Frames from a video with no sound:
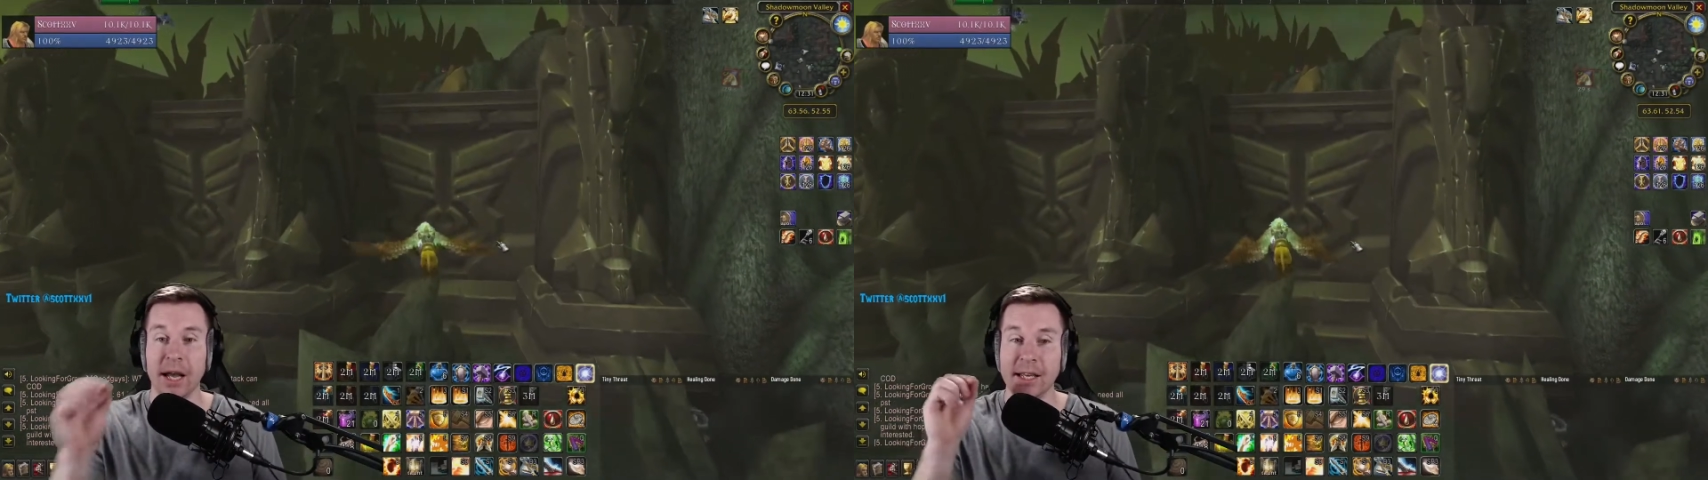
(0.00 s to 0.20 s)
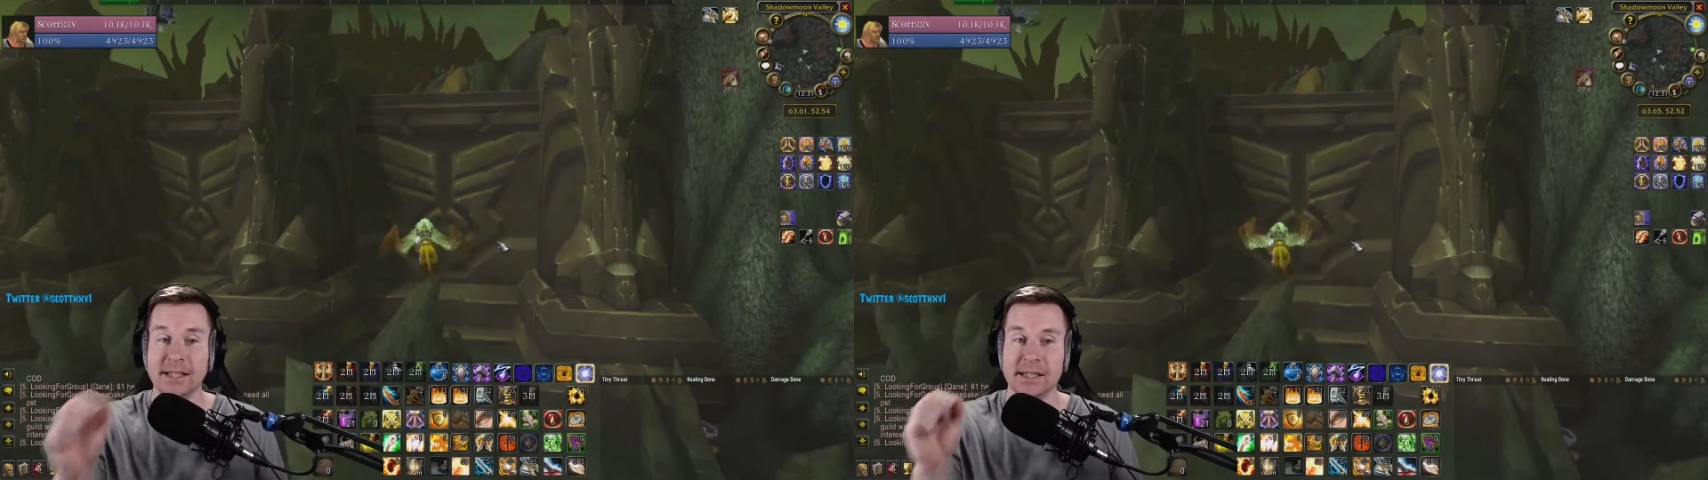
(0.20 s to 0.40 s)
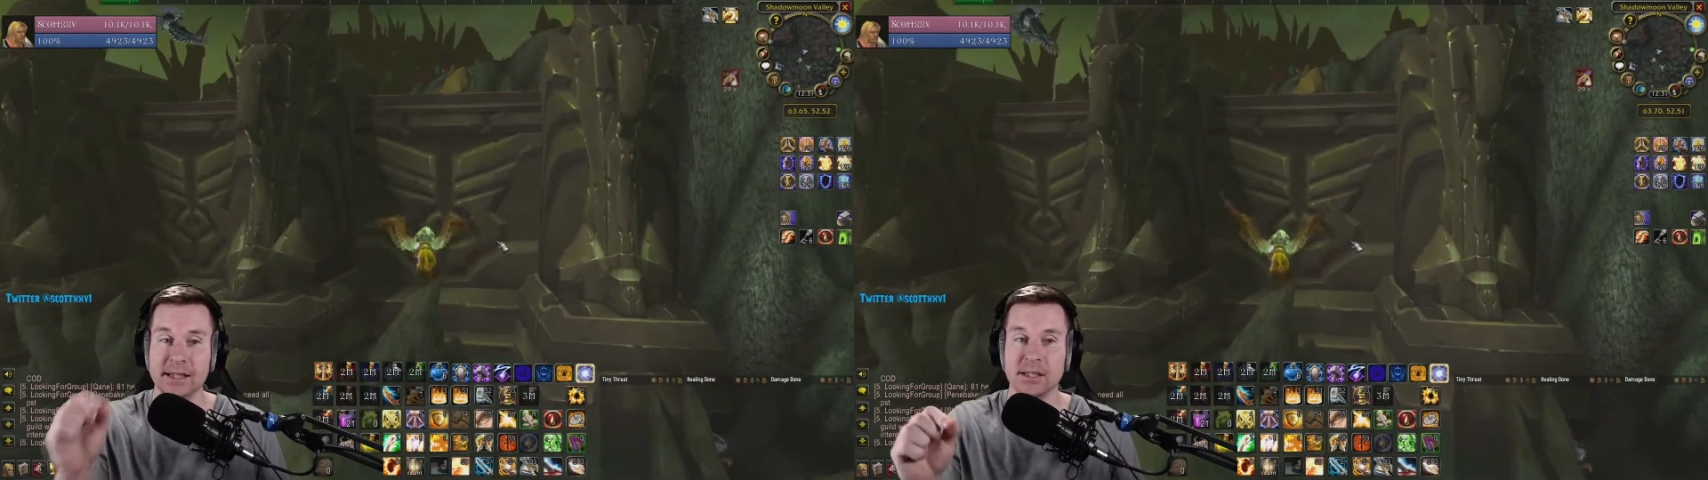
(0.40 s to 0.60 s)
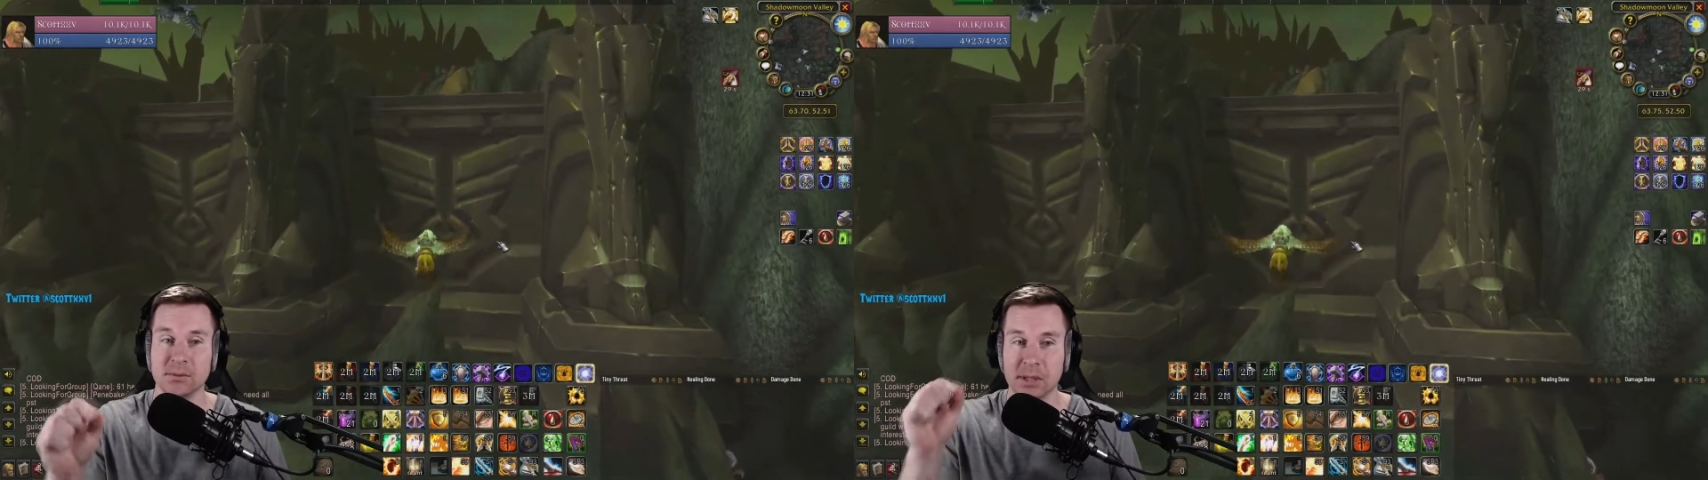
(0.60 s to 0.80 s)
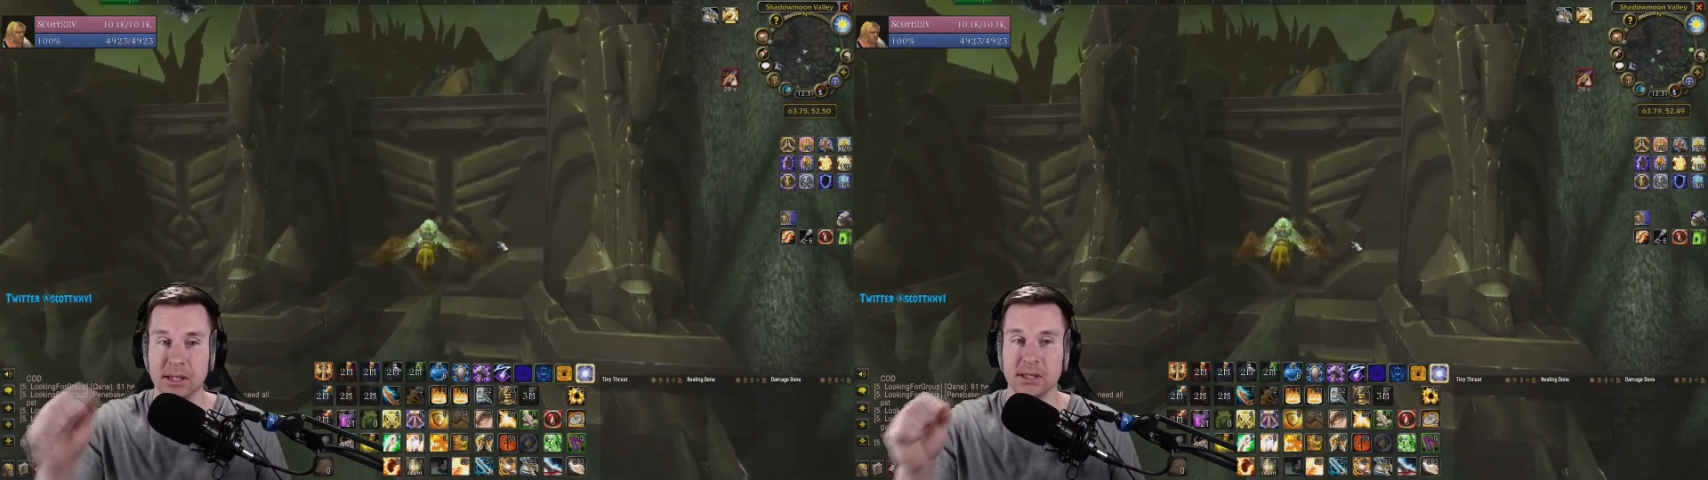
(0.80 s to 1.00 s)
did this
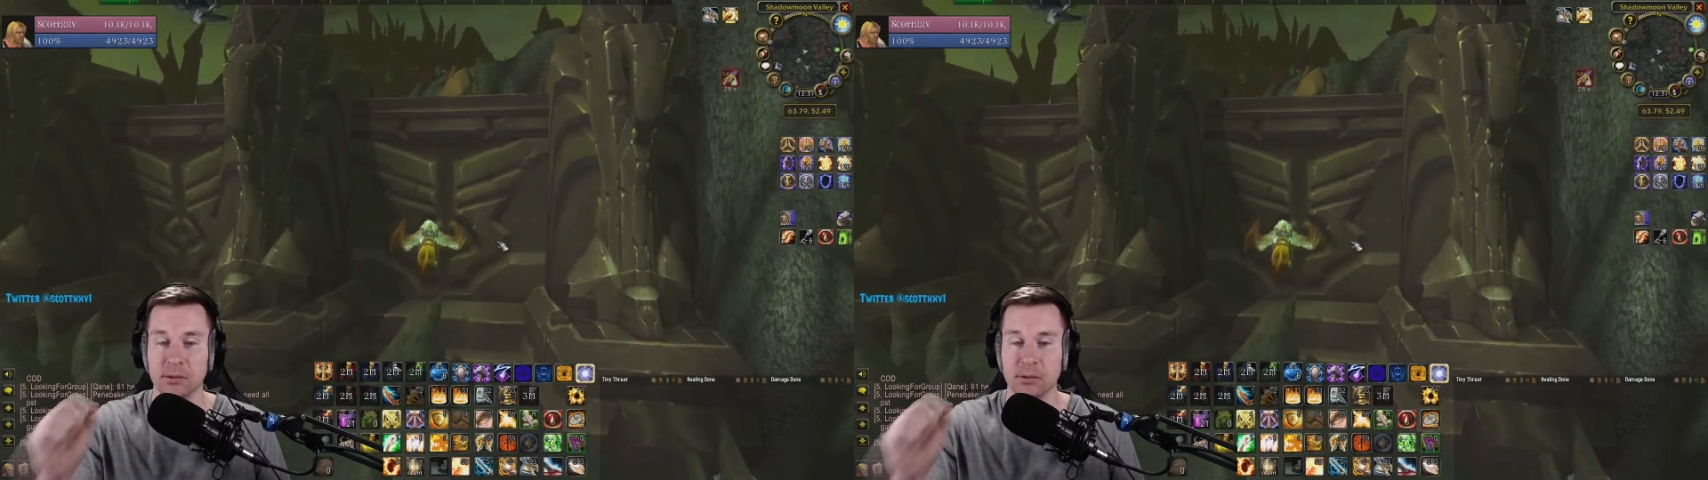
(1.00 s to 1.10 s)
because